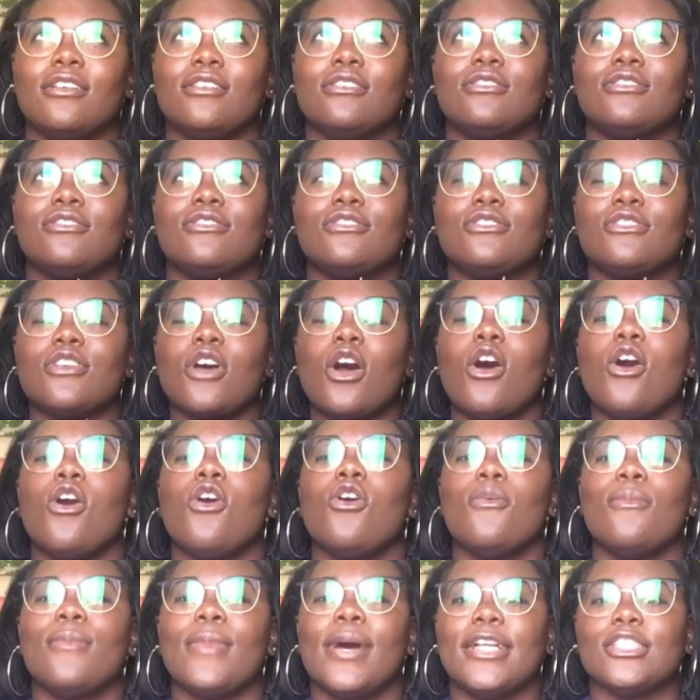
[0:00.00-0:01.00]

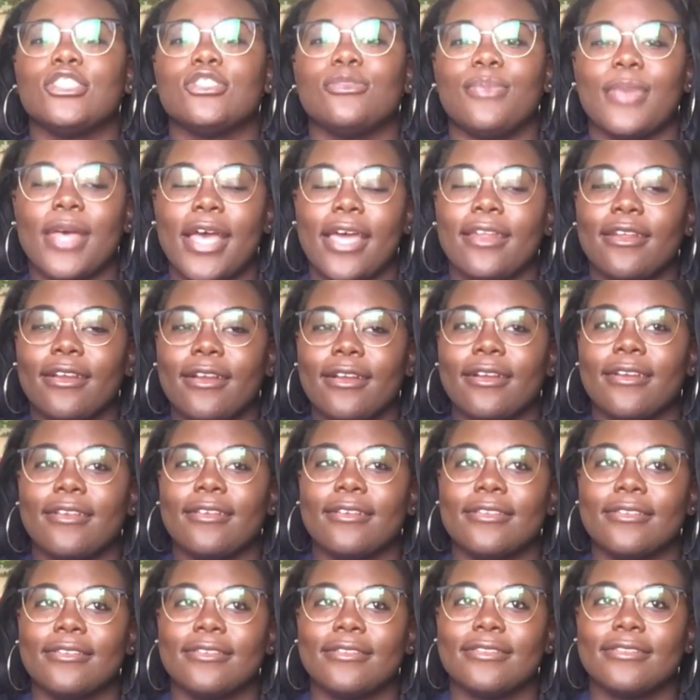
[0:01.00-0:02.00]
so much better.
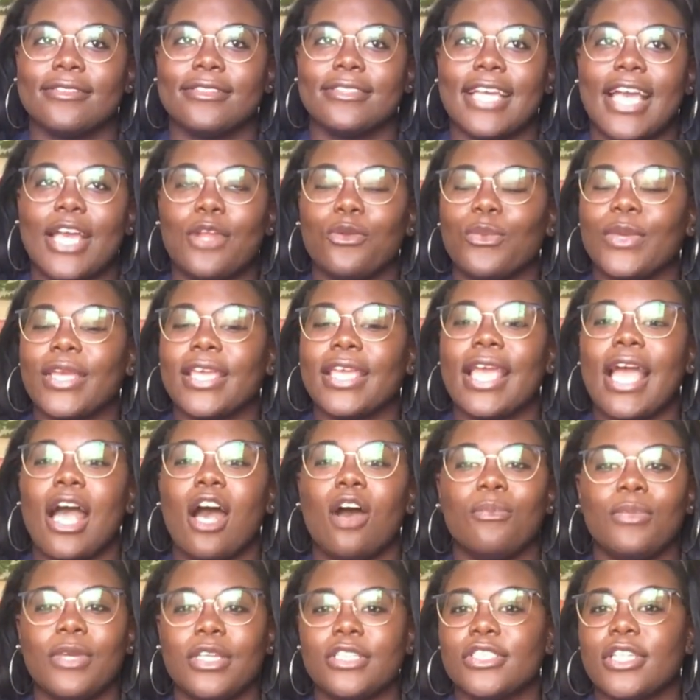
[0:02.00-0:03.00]
And we
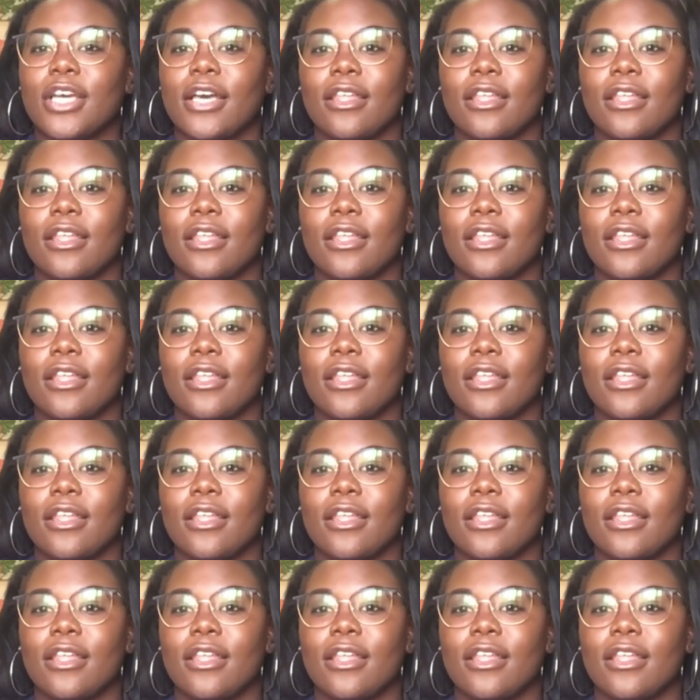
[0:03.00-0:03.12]
help each